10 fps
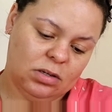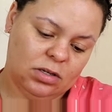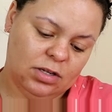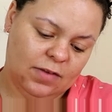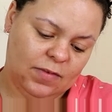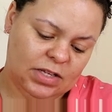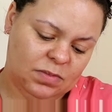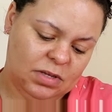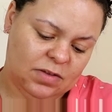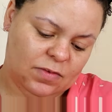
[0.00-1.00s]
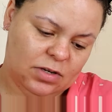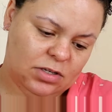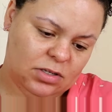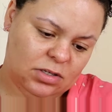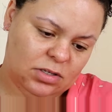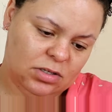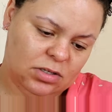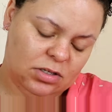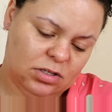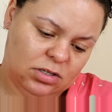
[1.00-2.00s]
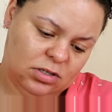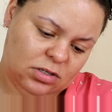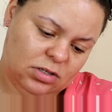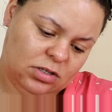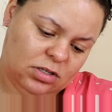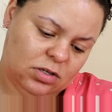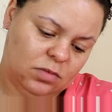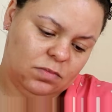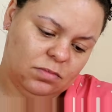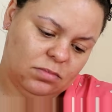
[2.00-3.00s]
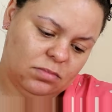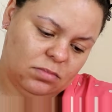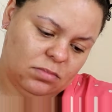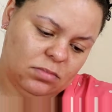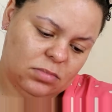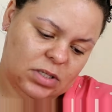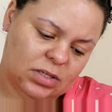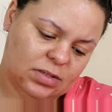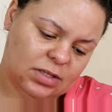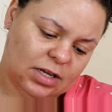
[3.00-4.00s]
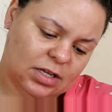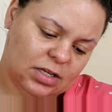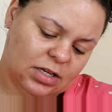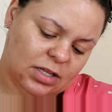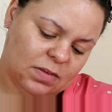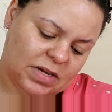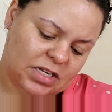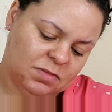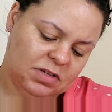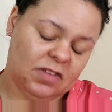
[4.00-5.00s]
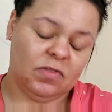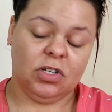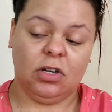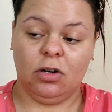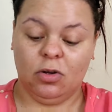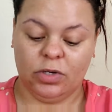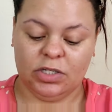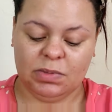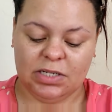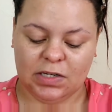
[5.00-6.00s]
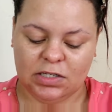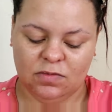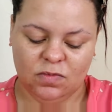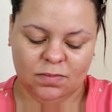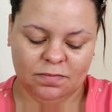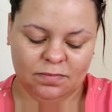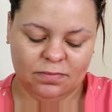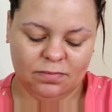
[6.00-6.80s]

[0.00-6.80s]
Does it have SPF in it? Nope. It doesn't say anything about SPF, so I don't know what it's protecting from.